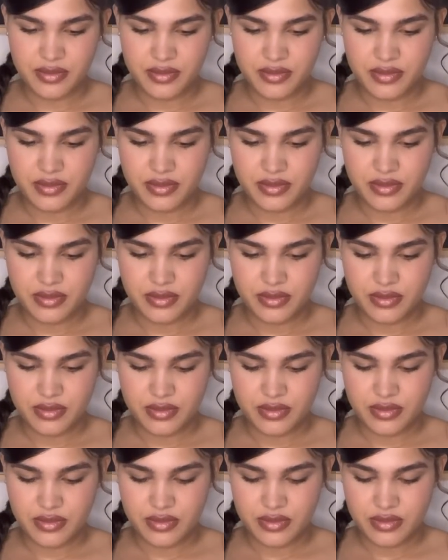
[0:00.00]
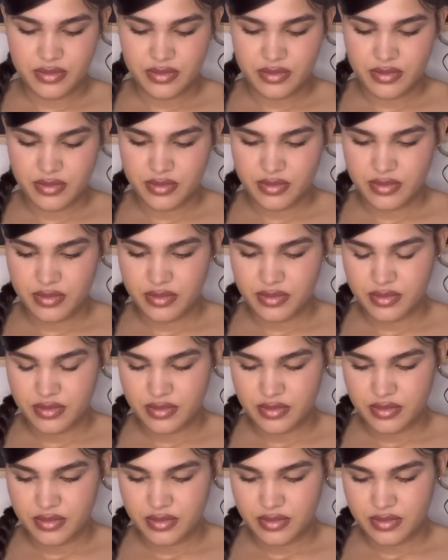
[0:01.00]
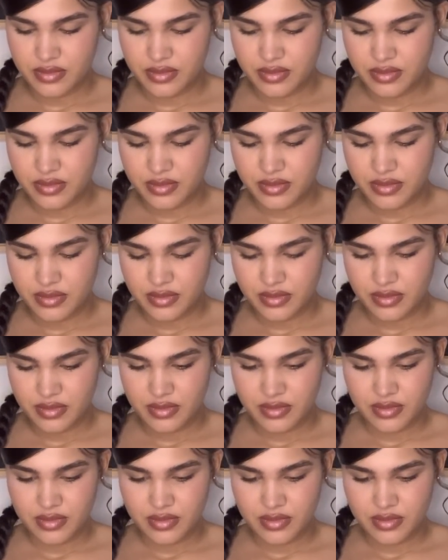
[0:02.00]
(no one is talking)